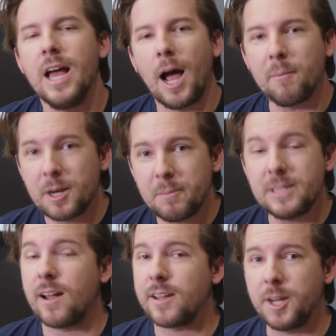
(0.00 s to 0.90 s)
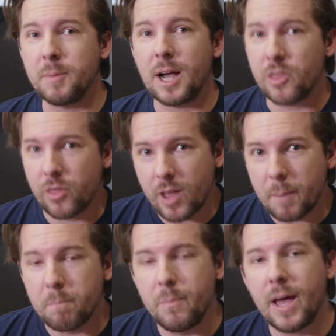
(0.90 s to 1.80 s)
I'm gonna be talking about the
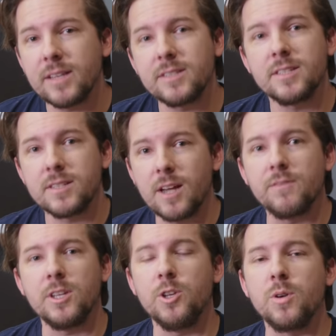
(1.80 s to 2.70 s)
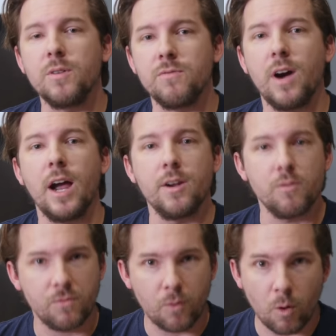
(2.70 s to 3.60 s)
best stuff that you can find
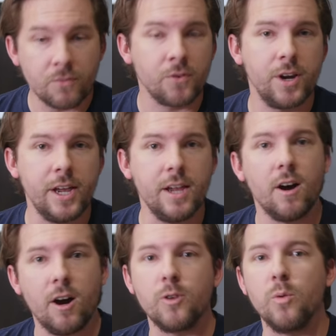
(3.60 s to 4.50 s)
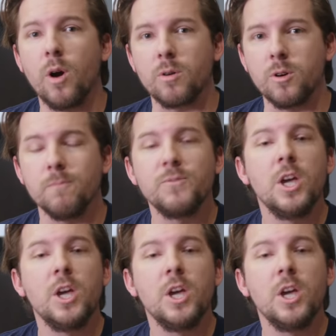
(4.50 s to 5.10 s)
for free on Roku.